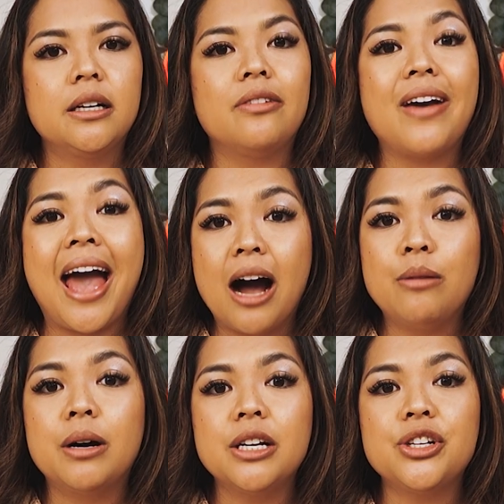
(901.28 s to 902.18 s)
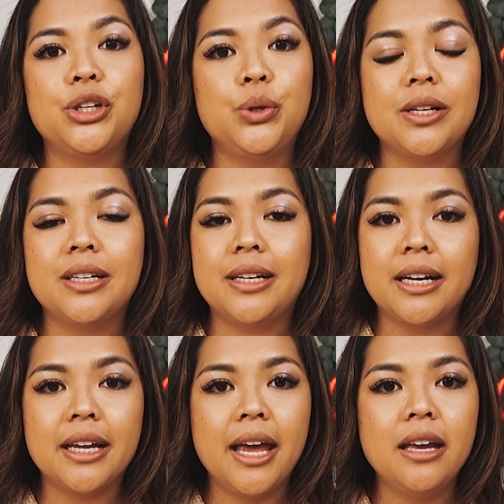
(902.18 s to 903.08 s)
of how much you can
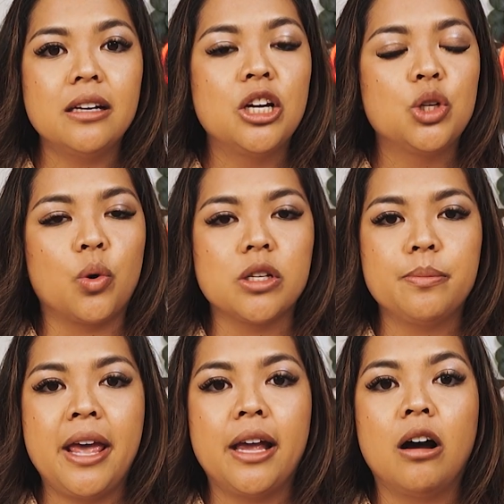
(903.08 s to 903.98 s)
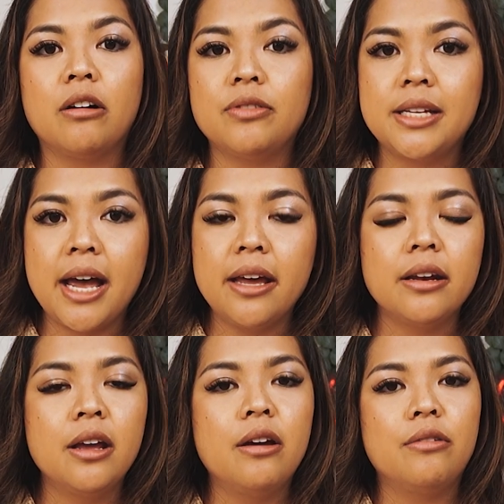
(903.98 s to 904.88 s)
dedicate towards paying off debt
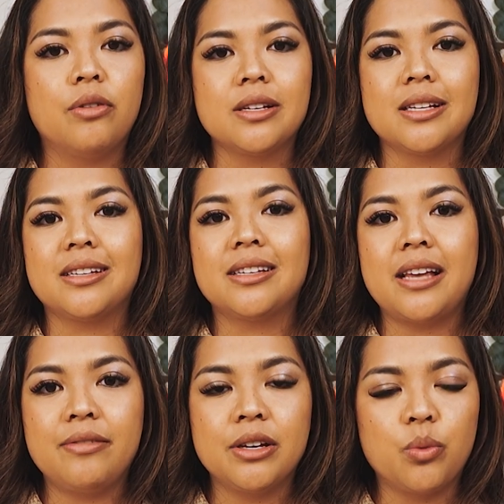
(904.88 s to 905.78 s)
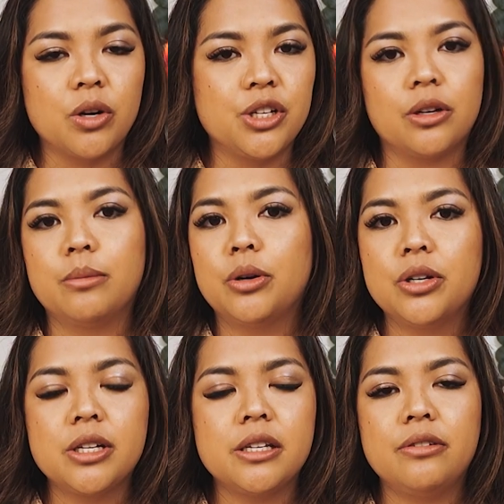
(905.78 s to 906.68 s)
versus saving towards your
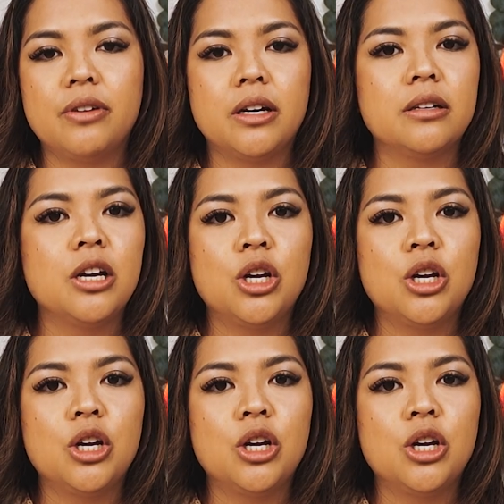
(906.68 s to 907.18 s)
emergency fund